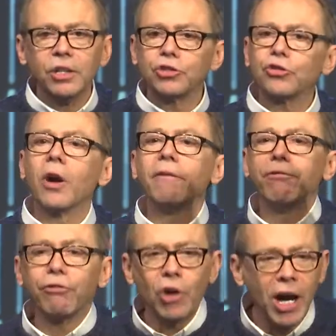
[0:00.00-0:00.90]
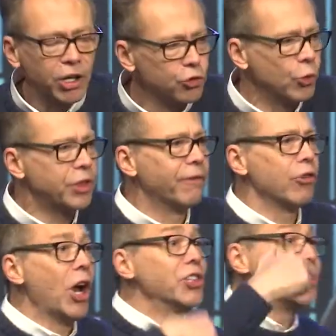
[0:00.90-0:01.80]
Start fresh with the
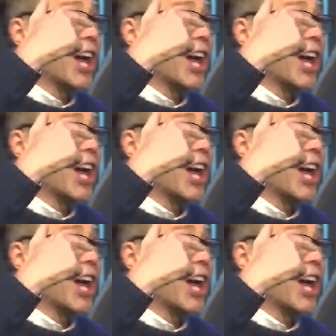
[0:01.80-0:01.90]
fresh